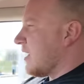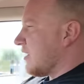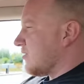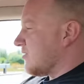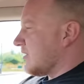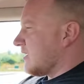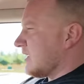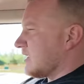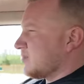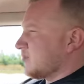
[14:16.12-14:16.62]

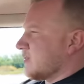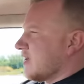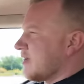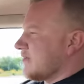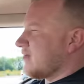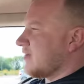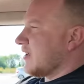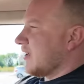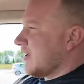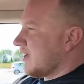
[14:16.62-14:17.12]
naturally
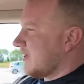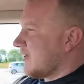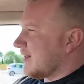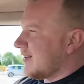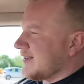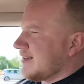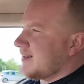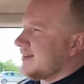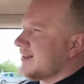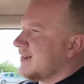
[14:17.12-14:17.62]
aspirated V8, you're
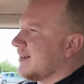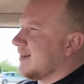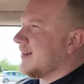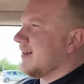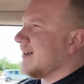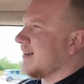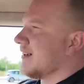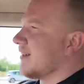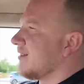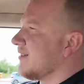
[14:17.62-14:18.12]
like, oh,
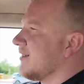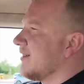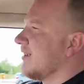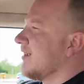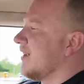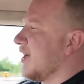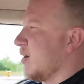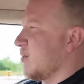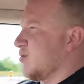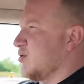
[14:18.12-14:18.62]
you know,
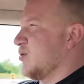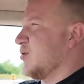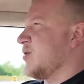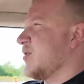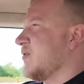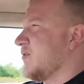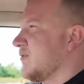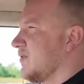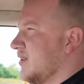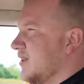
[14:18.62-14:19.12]
I'm sure
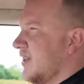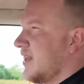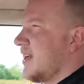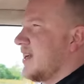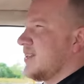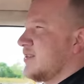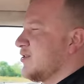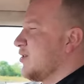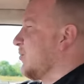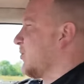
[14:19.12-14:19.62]
the
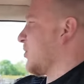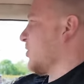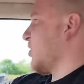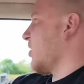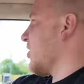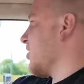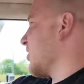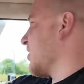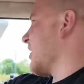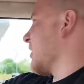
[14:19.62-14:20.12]

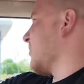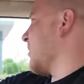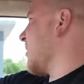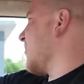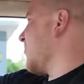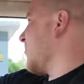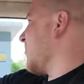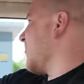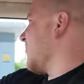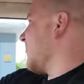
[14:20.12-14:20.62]
supercharger is a
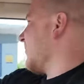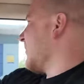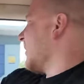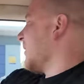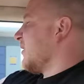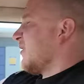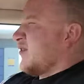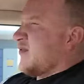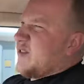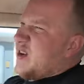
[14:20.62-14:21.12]
bit
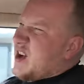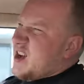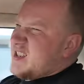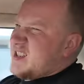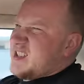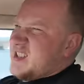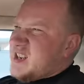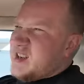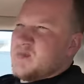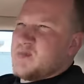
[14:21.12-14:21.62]

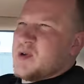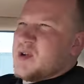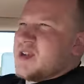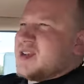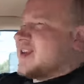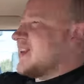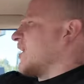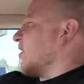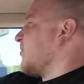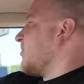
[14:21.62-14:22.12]
faster,
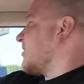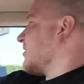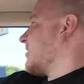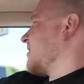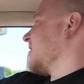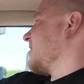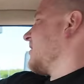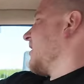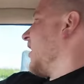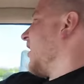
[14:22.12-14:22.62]
but you know, this is